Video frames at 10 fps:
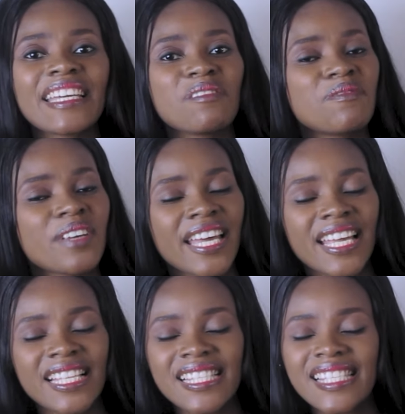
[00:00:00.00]

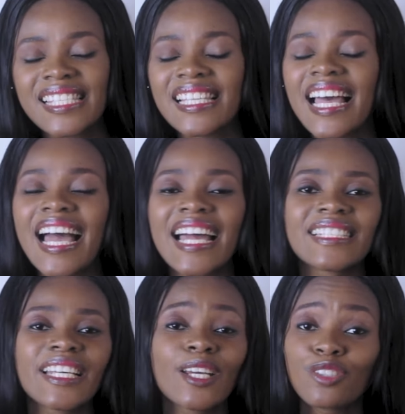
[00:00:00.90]
events,
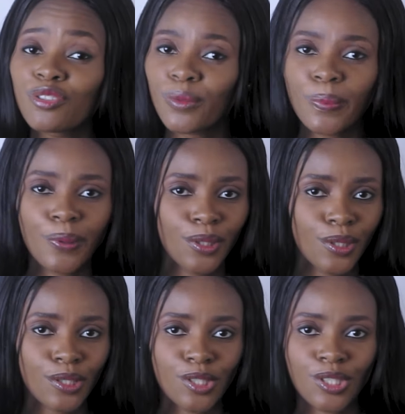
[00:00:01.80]
and
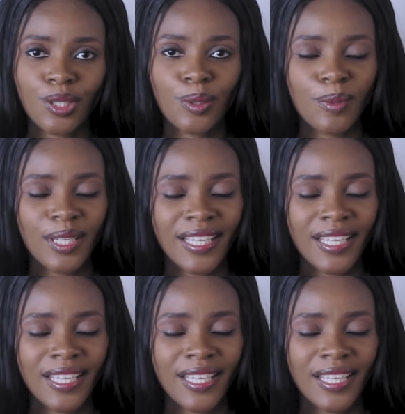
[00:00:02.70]
entrepreneurship.